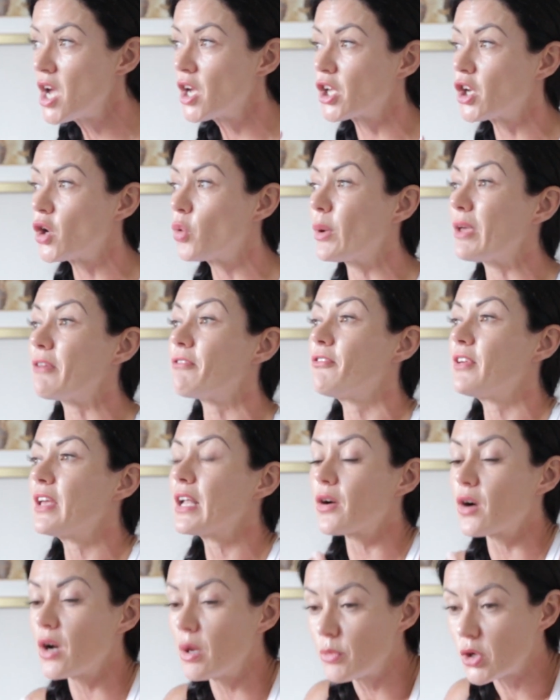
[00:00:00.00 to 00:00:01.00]
we feel
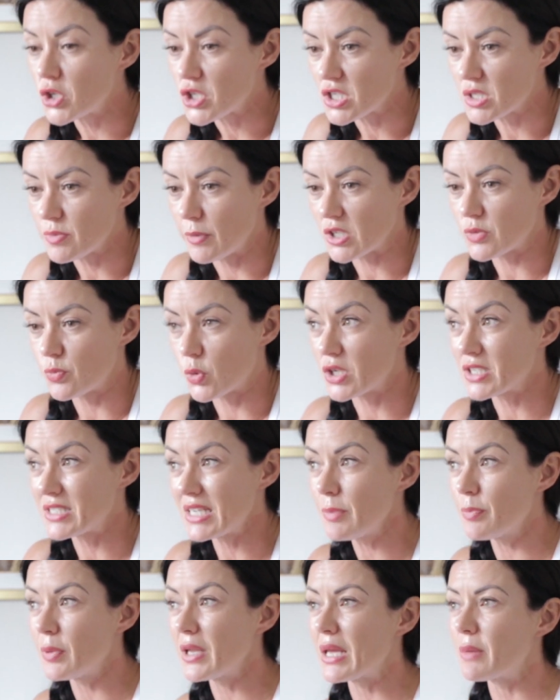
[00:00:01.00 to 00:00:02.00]
our emotions much more
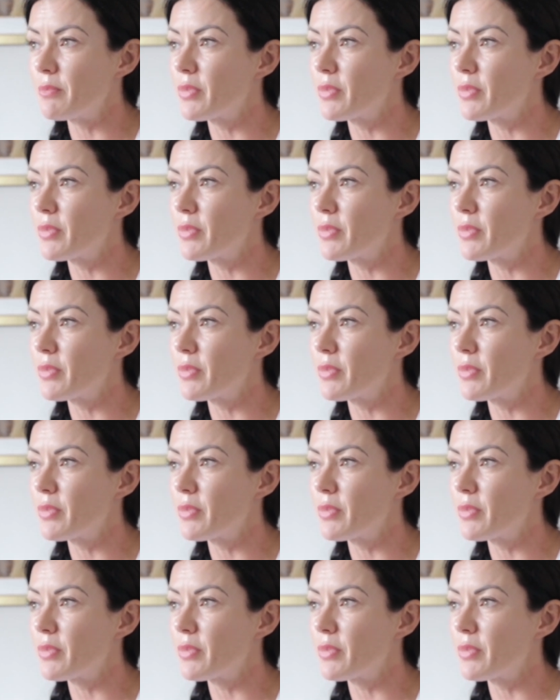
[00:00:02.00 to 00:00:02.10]
deeply,